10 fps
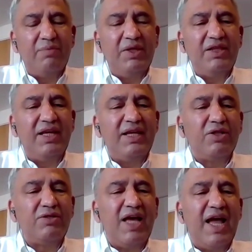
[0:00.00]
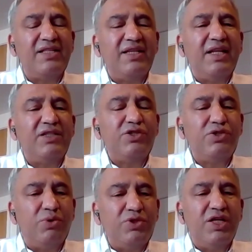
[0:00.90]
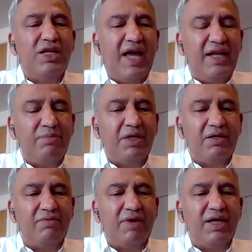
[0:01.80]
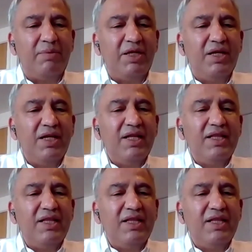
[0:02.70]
in, we think it also adds a social element, right? I mean,